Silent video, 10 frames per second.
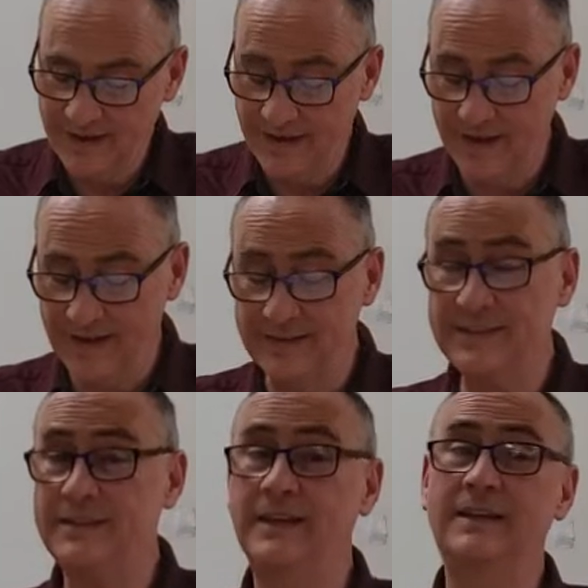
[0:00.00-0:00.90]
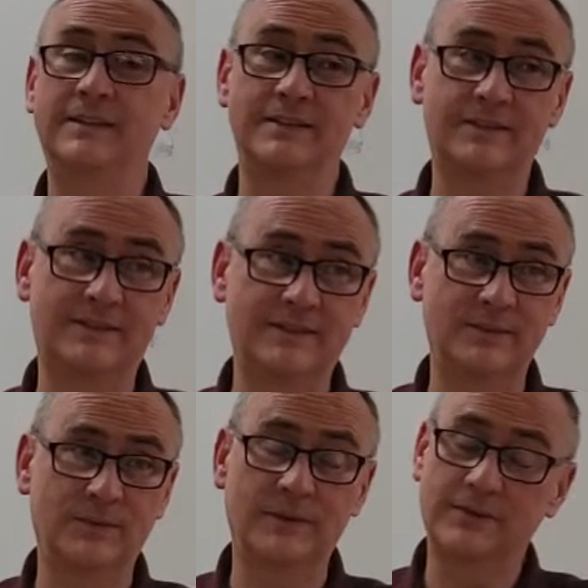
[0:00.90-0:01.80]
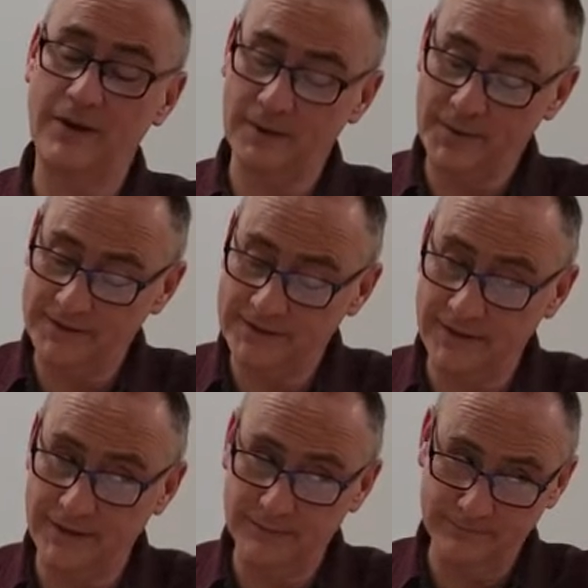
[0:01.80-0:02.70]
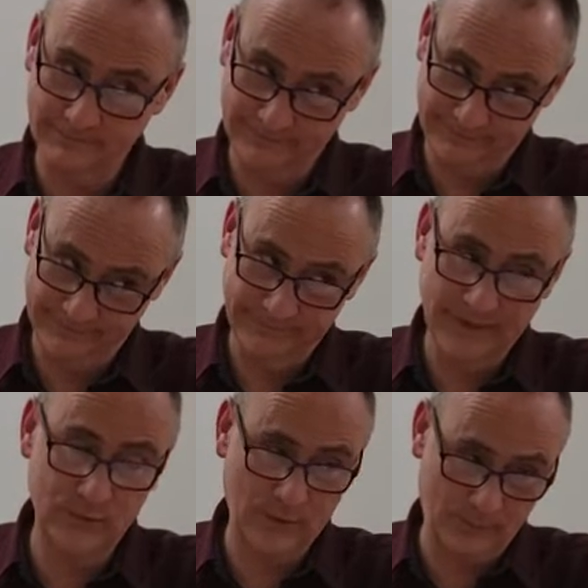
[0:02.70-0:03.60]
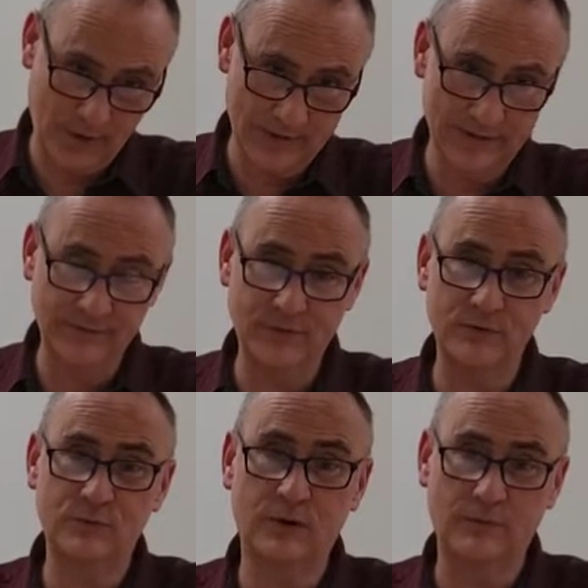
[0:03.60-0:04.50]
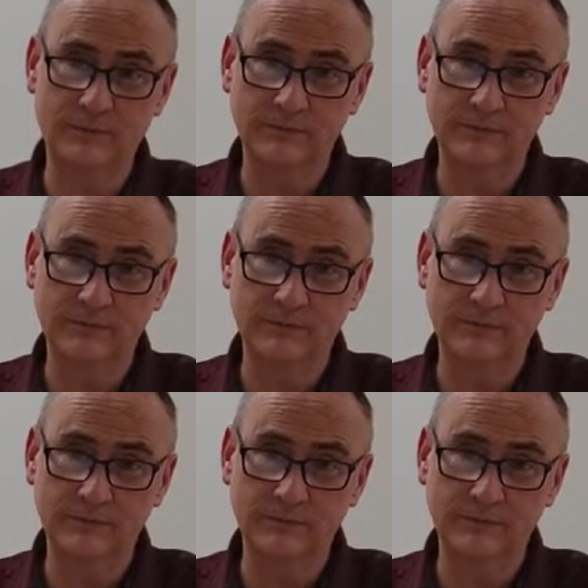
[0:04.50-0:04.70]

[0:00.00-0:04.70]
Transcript: And sins. We're going to talk about sin. That's why Pat's in the first row.